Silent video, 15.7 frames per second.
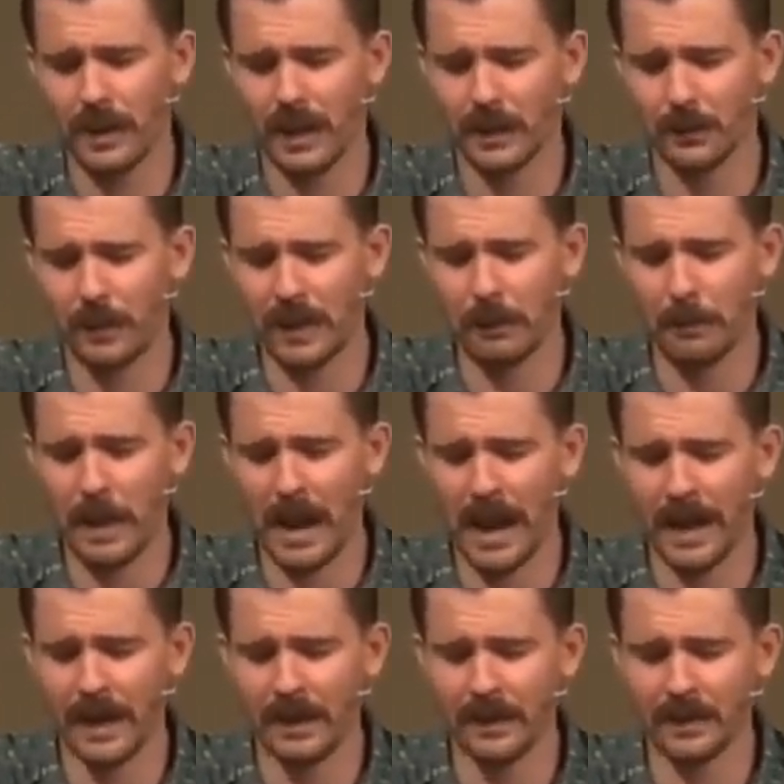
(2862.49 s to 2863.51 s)
has been
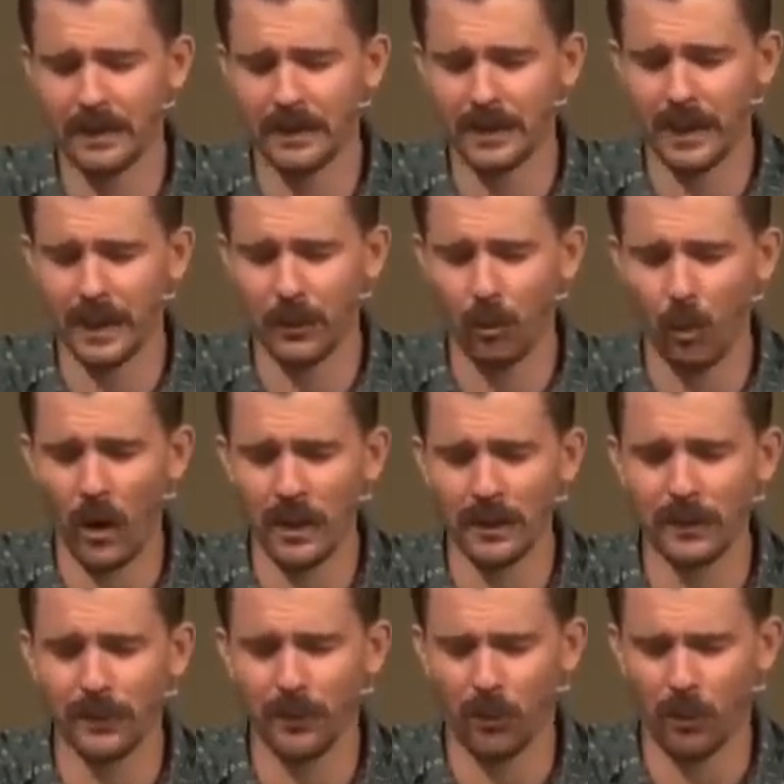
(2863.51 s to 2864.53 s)
made sin
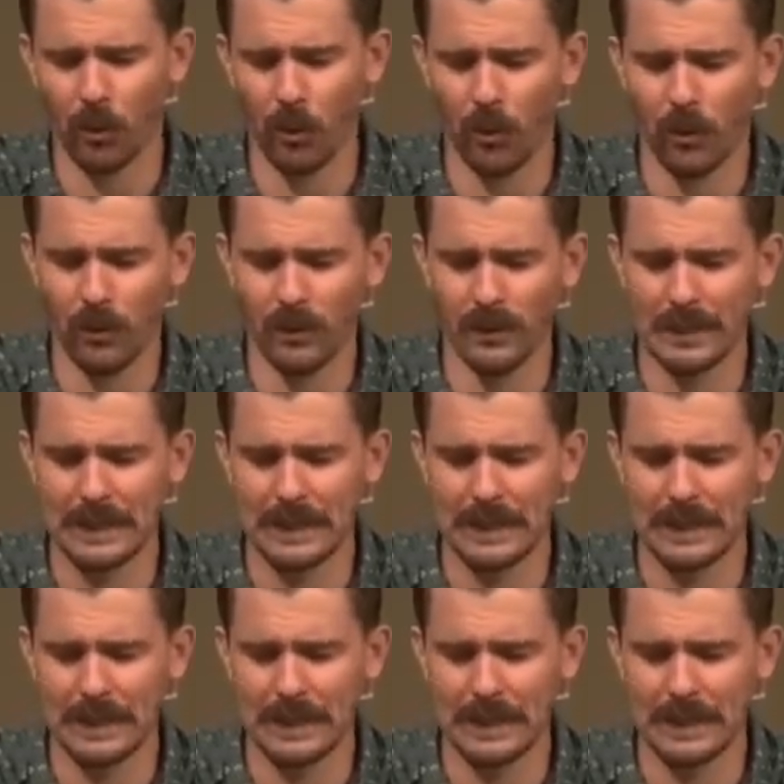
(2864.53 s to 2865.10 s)
once for all,